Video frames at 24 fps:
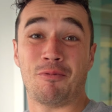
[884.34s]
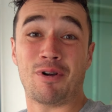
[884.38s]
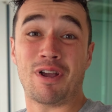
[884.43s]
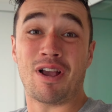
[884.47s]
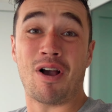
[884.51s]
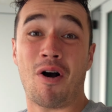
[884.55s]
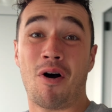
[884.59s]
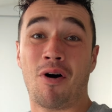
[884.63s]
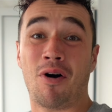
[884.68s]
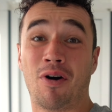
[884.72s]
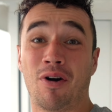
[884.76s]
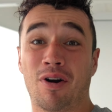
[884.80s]
We
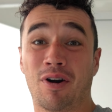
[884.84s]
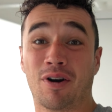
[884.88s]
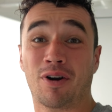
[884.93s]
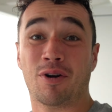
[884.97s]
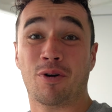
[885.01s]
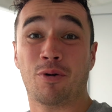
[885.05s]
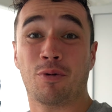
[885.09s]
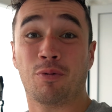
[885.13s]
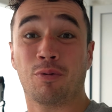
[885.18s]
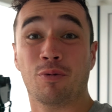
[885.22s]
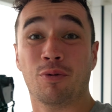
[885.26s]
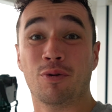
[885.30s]
are
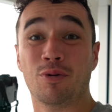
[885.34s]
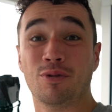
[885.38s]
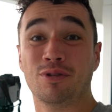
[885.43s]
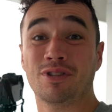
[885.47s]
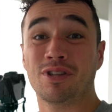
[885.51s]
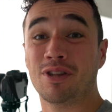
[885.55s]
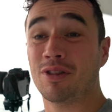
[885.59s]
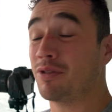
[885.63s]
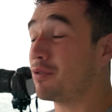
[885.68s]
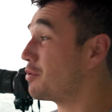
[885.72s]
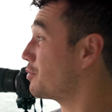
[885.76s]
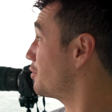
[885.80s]

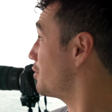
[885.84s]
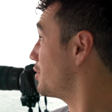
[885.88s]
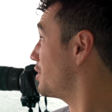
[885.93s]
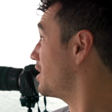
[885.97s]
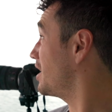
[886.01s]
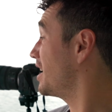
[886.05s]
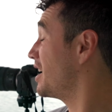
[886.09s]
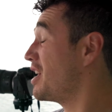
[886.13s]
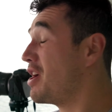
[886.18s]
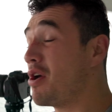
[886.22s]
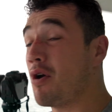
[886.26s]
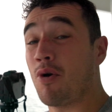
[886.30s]
cruising through
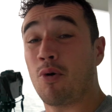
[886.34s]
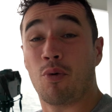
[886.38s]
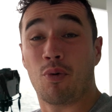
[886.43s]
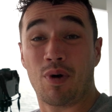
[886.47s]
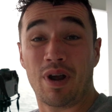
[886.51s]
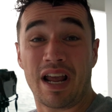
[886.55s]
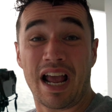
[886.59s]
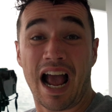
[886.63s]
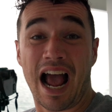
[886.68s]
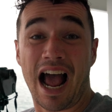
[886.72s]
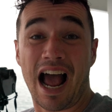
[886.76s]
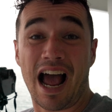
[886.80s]
it.
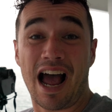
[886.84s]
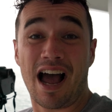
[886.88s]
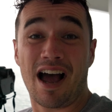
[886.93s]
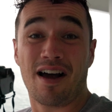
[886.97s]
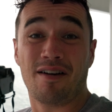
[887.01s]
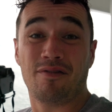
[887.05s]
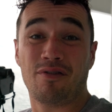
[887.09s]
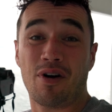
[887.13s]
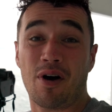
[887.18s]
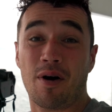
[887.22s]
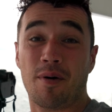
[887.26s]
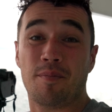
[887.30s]
We
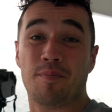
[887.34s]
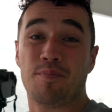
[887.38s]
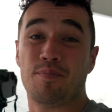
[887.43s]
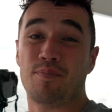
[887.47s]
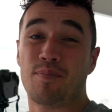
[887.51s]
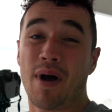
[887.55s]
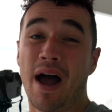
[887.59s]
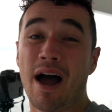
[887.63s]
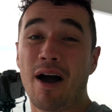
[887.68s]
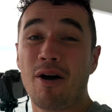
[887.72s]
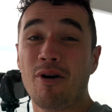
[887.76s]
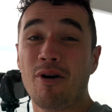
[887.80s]
have
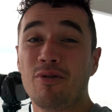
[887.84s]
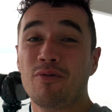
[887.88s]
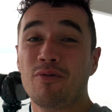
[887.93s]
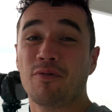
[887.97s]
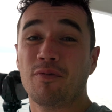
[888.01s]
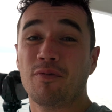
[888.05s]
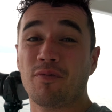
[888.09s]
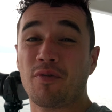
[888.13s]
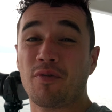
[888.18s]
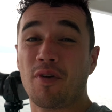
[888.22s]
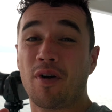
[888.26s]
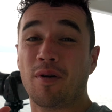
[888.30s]
about
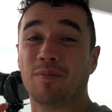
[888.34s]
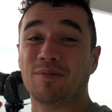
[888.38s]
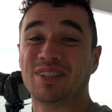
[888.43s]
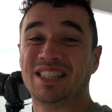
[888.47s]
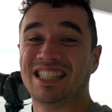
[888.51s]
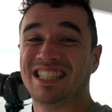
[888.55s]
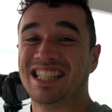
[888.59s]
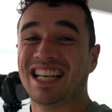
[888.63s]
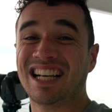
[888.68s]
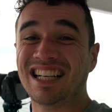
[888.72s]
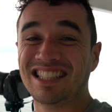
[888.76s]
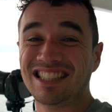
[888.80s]
from
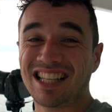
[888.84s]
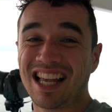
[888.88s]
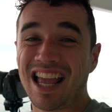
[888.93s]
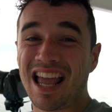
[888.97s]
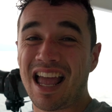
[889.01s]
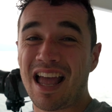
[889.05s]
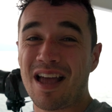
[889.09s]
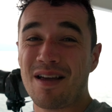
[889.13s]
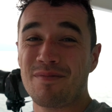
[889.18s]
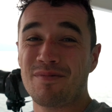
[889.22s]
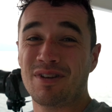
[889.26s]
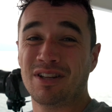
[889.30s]
6
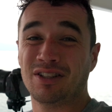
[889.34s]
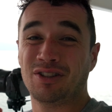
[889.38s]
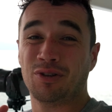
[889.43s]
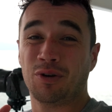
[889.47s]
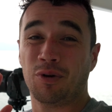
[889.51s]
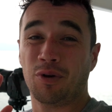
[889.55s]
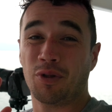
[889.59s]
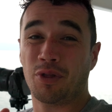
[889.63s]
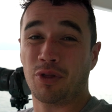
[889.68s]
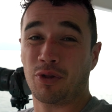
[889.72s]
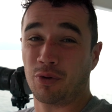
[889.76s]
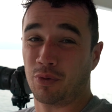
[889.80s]
a.m.
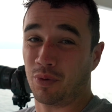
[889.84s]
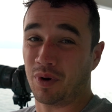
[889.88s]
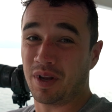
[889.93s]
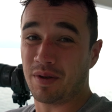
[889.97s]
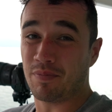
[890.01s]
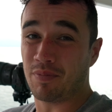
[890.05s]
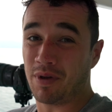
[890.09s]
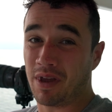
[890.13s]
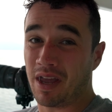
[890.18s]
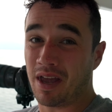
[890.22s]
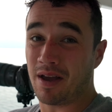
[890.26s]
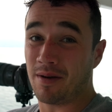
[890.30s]
until 3
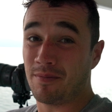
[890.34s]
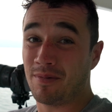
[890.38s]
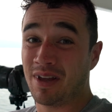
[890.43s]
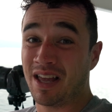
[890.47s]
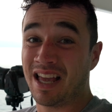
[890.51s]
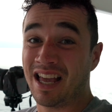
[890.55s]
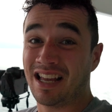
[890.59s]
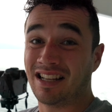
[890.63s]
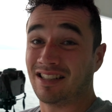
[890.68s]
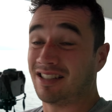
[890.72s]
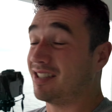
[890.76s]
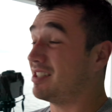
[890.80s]
p.m.
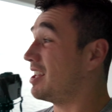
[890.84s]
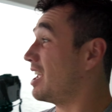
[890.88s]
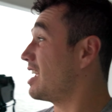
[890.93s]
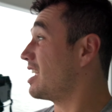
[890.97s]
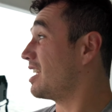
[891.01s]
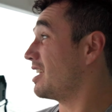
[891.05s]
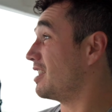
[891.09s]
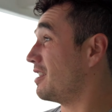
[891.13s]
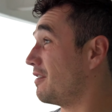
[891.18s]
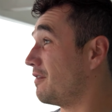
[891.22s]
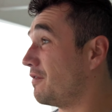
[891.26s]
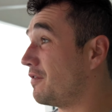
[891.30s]

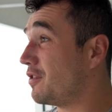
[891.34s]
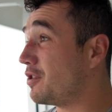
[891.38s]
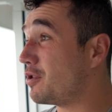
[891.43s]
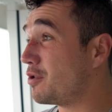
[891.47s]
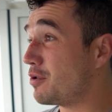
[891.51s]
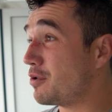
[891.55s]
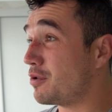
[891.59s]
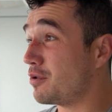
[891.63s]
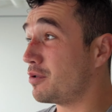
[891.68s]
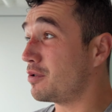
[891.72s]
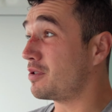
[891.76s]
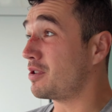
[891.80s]
taking the
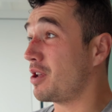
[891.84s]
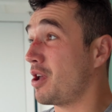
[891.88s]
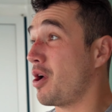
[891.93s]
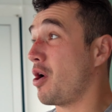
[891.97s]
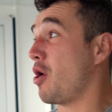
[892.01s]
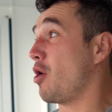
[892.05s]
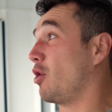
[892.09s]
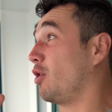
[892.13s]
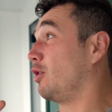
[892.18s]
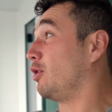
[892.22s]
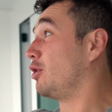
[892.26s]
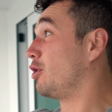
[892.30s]
views,
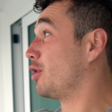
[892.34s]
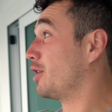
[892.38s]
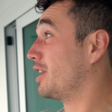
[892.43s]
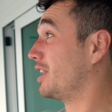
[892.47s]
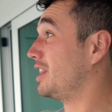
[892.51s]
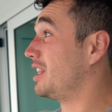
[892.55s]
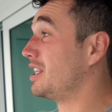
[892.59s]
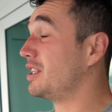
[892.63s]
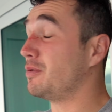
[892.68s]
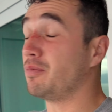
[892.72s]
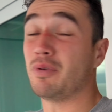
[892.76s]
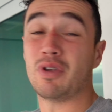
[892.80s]
look at
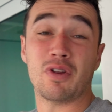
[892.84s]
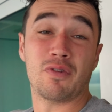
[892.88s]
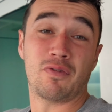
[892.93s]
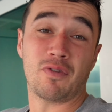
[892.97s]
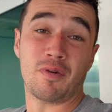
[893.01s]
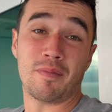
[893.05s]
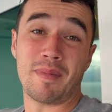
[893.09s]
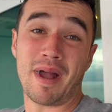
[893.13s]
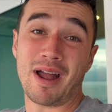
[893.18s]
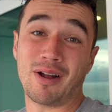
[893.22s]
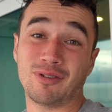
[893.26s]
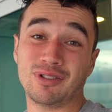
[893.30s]
these
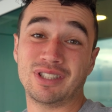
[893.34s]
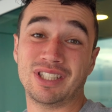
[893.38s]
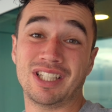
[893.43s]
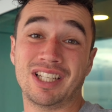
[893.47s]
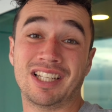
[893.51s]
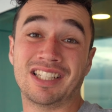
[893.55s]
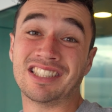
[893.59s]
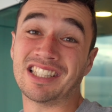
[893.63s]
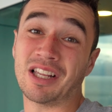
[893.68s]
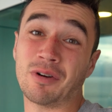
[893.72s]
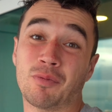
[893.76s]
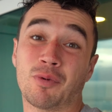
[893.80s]
beautiful
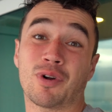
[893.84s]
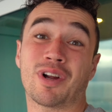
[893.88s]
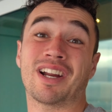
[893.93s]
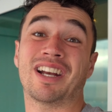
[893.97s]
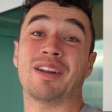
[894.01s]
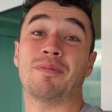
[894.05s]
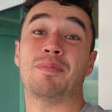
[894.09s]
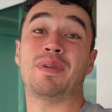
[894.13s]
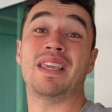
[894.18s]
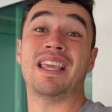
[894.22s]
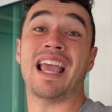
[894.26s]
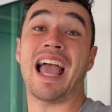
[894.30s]
mountains and we're going
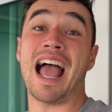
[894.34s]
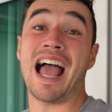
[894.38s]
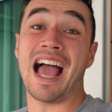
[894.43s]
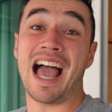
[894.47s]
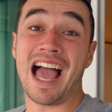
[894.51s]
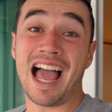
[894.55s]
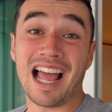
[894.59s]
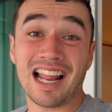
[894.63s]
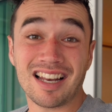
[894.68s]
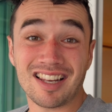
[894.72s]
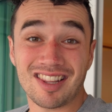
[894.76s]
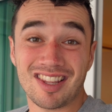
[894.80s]
to be
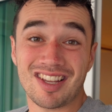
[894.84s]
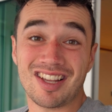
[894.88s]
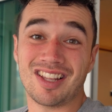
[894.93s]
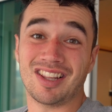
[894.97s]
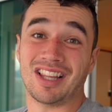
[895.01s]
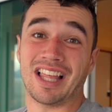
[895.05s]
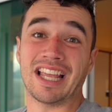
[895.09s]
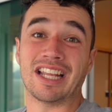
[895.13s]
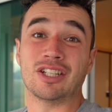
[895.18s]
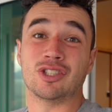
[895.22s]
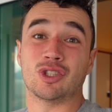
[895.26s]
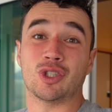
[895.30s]
at the
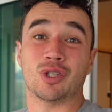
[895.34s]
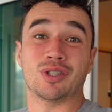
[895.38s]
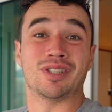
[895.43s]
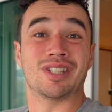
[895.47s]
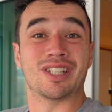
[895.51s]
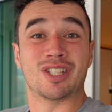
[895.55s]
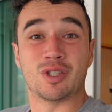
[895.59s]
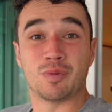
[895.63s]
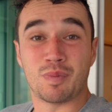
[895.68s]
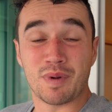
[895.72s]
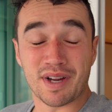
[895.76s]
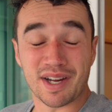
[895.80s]
glaciers
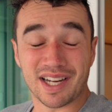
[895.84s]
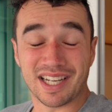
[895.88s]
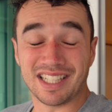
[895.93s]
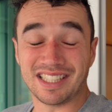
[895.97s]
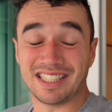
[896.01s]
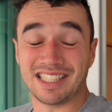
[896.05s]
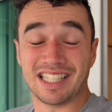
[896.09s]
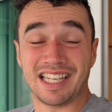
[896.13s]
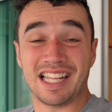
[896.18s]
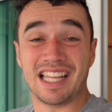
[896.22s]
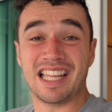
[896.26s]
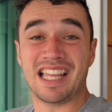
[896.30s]

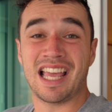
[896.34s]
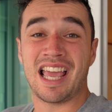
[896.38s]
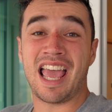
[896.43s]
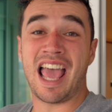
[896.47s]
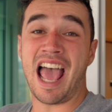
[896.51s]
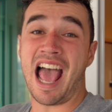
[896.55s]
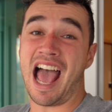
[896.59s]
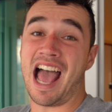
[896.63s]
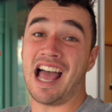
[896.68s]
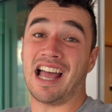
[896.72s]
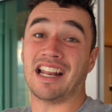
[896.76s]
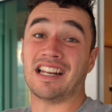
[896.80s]
experiencing it
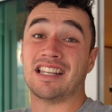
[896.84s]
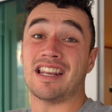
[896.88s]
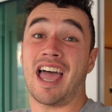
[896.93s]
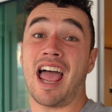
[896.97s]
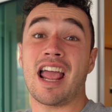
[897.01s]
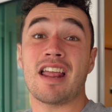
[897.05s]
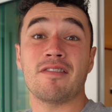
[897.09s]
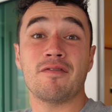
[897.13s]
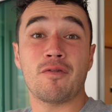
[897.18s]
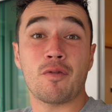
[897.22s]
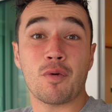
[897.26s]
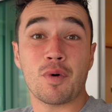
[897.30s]
at
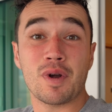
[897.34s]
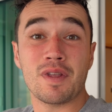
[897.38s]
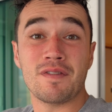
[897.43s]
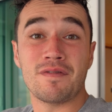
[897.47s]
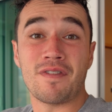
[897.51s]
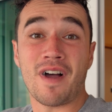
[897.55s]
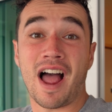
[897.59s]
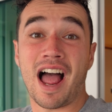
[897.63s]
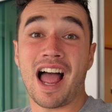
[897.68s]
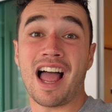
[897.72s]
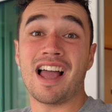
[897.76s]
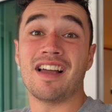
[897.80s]

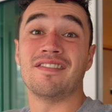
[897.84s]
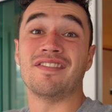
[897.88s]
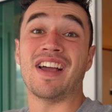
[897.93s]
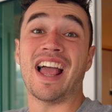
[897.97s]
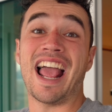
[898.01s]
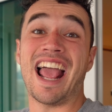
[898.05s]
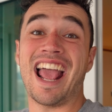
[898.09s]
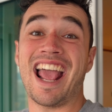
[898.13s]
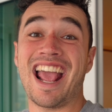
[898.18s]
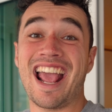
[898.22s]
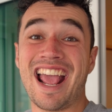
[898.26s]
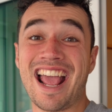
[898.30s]
9.45
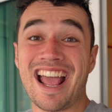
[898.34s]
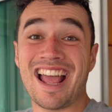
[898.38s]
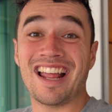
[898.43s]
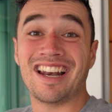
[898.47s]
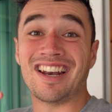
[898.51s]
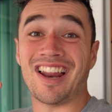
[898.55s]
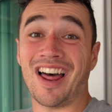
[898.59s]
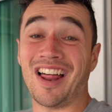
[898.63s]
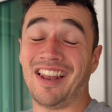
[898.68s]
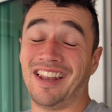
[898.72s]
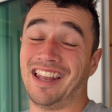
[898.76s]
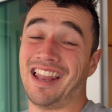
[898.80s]
and
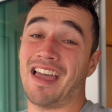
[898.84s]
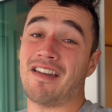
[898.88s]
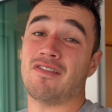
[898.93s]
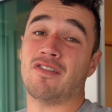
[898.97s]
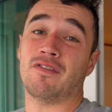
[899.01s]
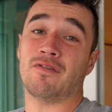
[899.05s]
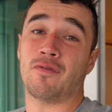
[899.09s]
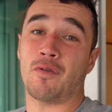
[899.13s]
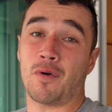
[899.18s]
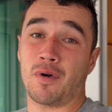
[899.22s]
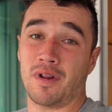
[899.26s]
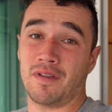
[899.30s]

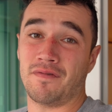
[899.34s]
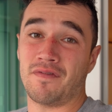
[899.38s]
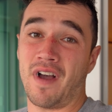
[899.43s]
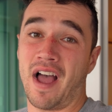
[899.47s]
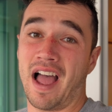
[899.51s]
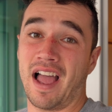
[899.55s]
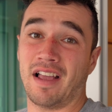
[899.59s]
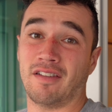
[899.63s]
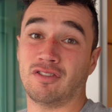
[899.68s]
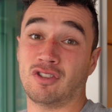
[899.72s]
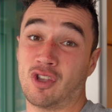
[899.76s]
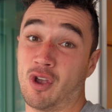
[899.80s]

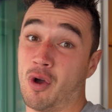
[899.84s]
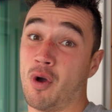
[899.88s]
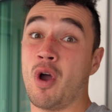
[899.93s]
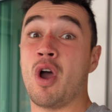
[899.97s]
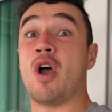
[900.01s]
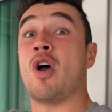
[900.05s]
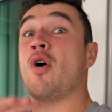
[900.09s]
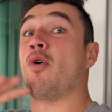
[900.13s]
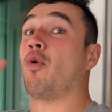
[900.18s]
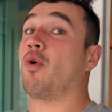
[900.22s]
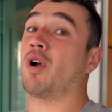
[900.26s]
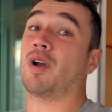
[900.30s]
11.45 so
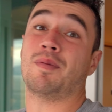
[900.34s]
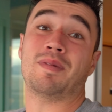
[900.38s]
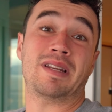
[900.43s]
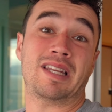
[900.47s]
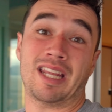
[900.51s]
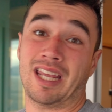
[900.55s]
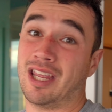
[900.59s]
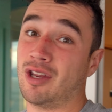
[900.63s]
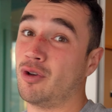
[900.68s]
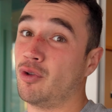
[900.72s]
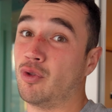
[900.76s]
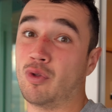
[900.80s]
we're going to
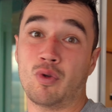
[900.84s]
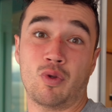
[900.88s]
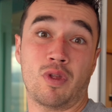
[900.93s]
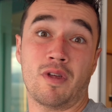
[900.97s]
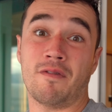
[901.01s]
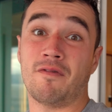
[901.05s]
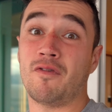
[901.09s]
be taking you through the